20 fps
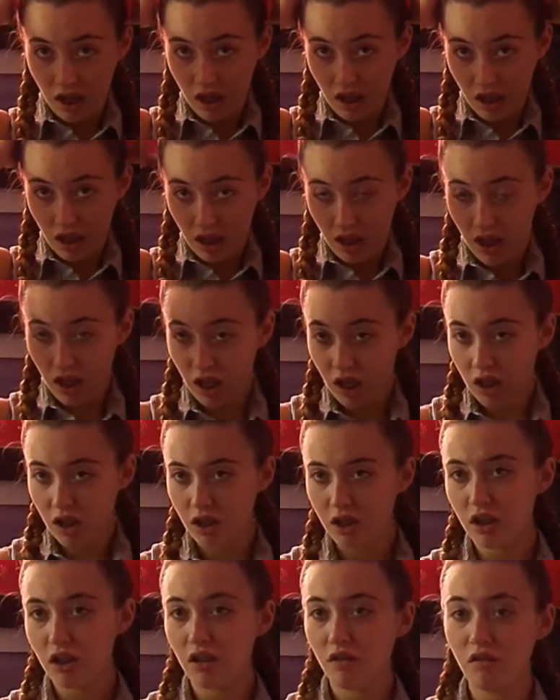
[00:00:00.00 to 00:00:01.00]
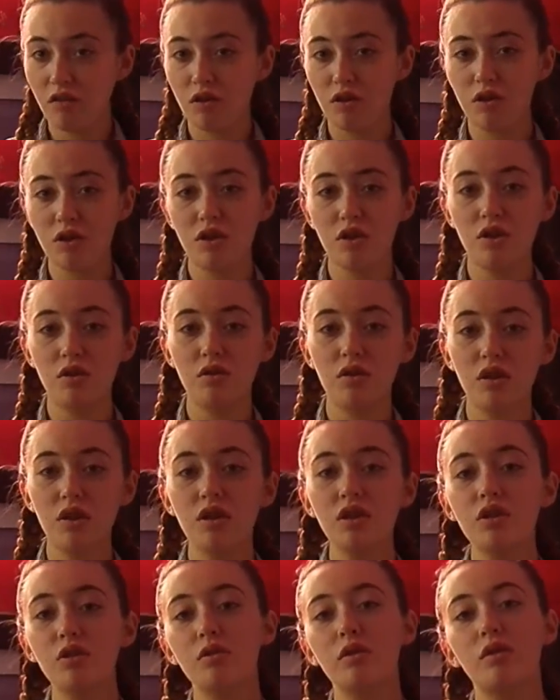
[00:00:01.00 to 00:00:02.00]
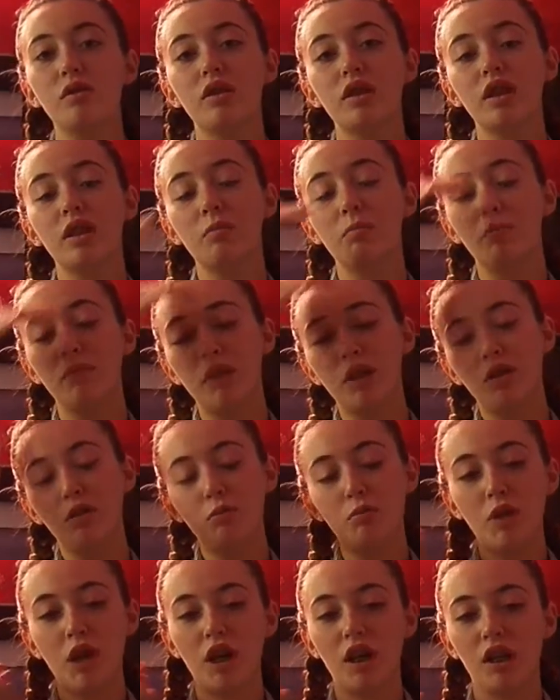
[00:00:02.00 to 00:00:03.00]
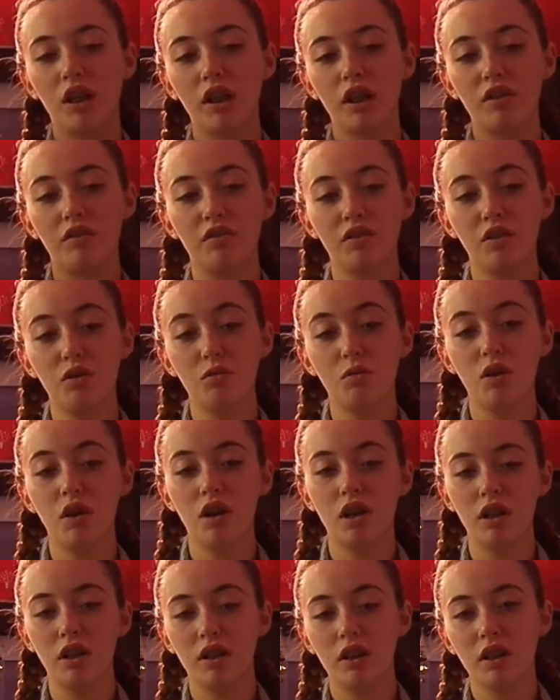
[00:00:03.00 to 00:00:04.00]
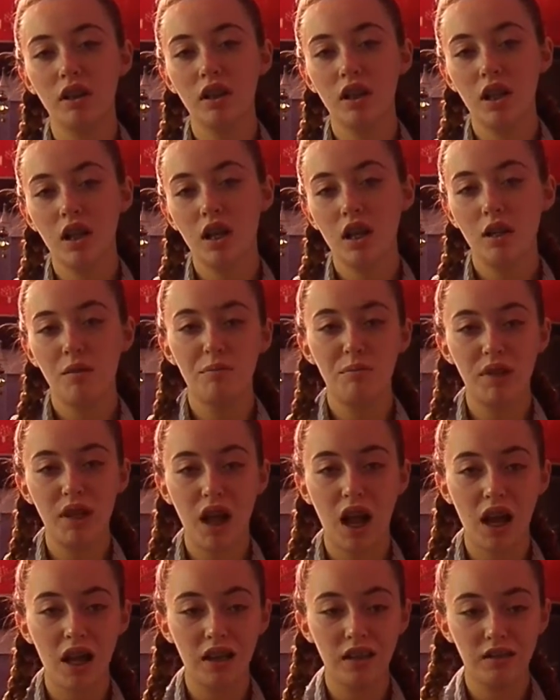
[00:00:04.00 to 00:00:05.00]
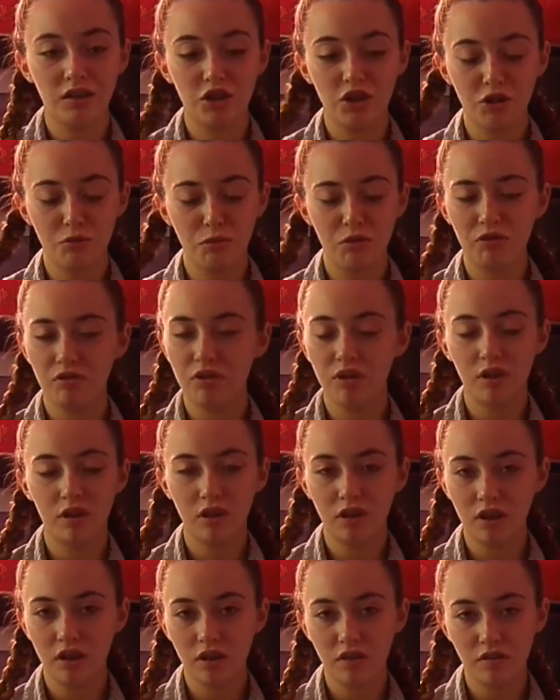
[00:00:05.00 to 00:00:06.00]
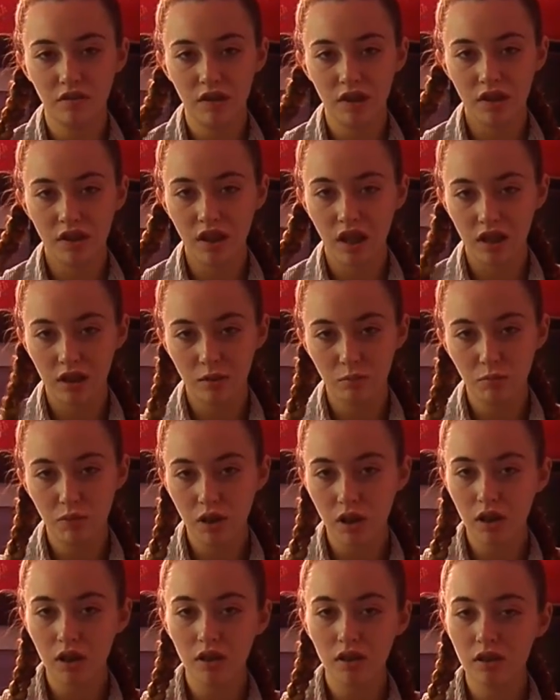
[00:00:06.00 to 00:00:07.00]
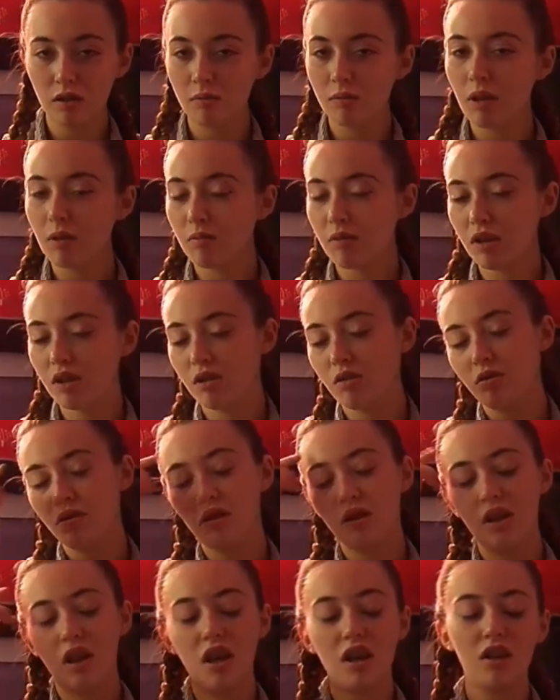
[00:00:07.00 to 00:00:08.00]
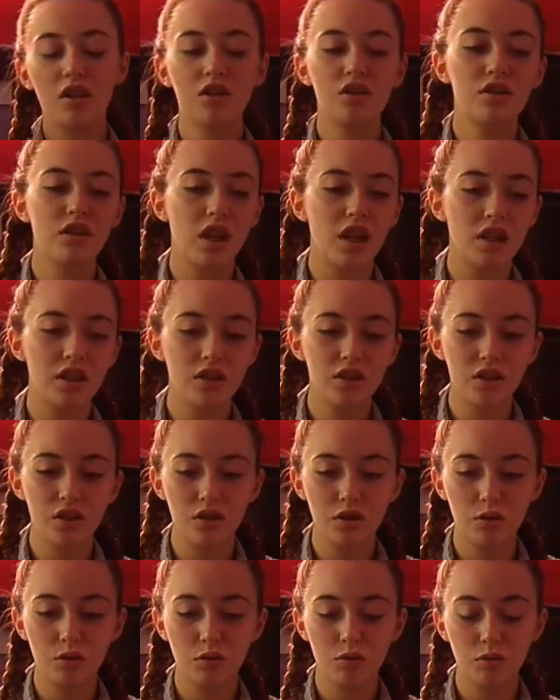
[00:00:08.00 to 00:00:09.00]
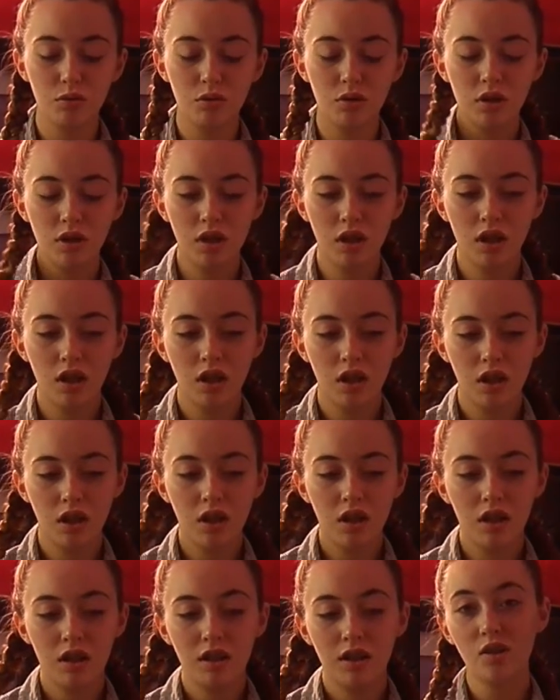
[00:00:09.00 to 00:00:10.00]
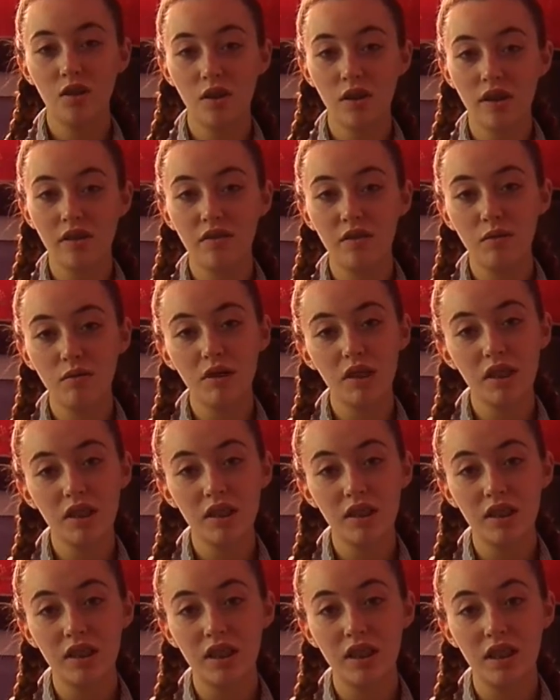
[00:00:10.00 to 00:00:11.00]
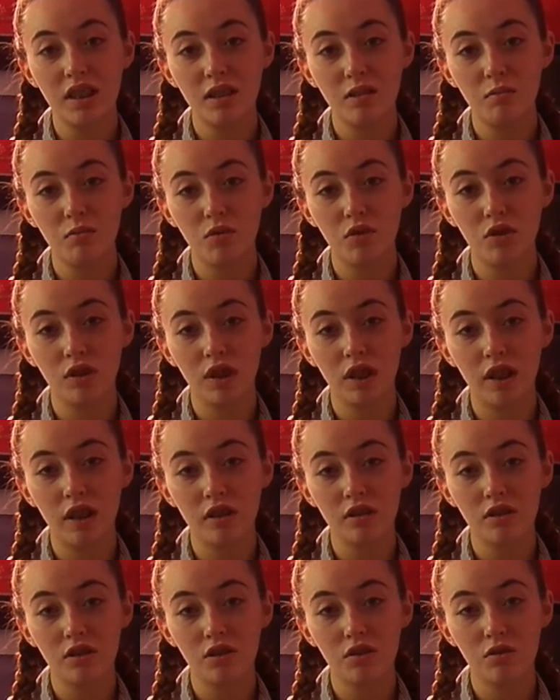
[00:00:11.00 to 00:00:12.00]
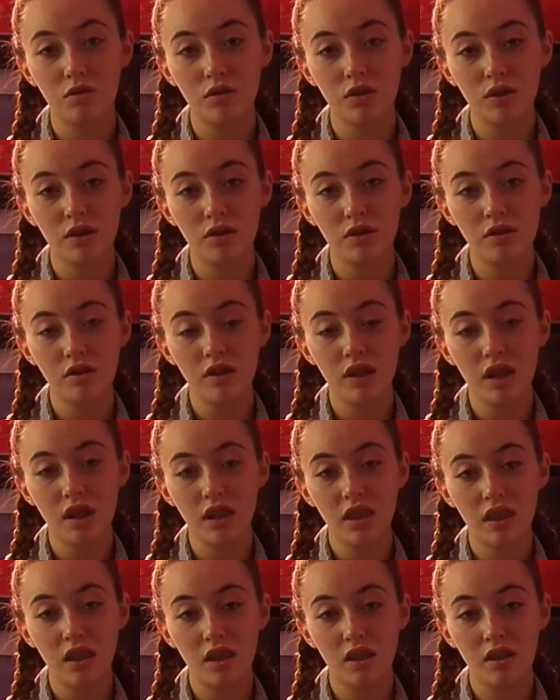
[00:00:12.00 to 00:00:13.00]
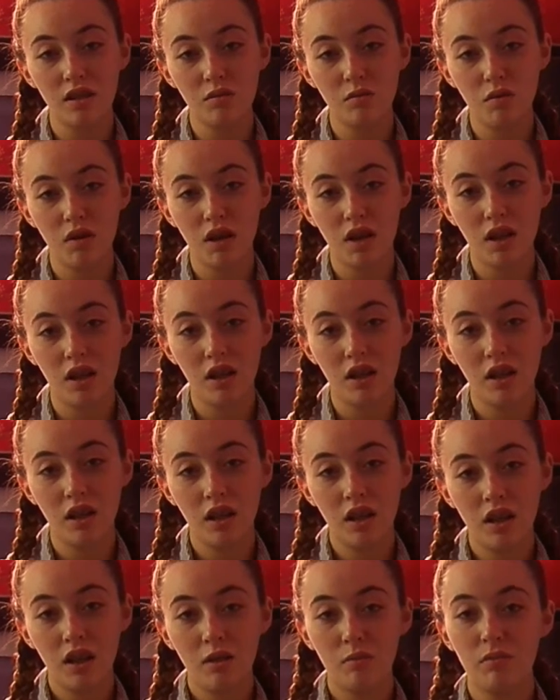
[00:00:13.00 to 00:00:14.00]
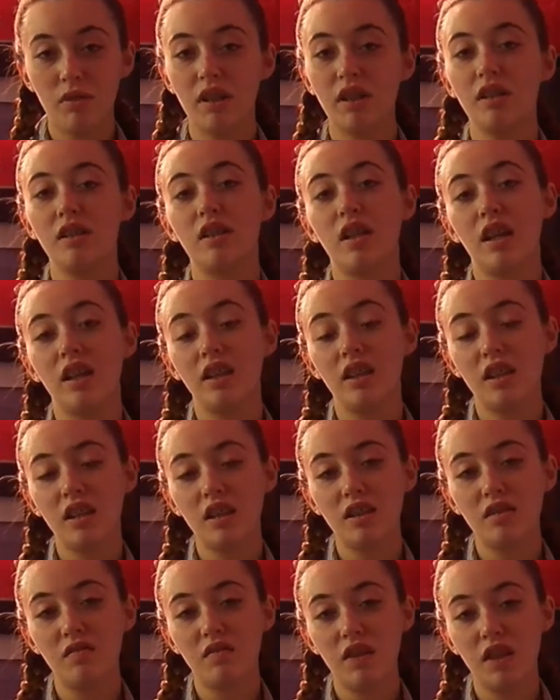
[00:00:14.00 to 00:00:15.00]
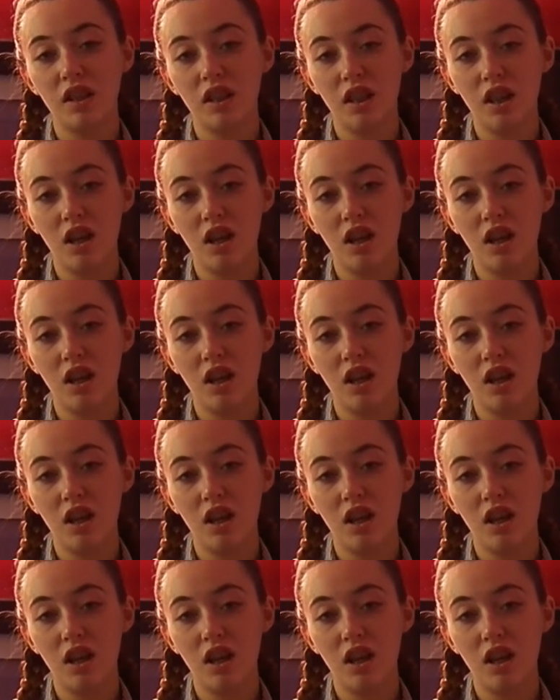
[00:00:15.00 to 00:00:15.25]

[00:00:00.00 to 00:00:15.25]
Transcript: And of course you can do it in the middle part if you want, but I just prefer the look of the side part. Sometimes I do it on the other side too. So if you want to see more hair tutorials like this one, please like this video.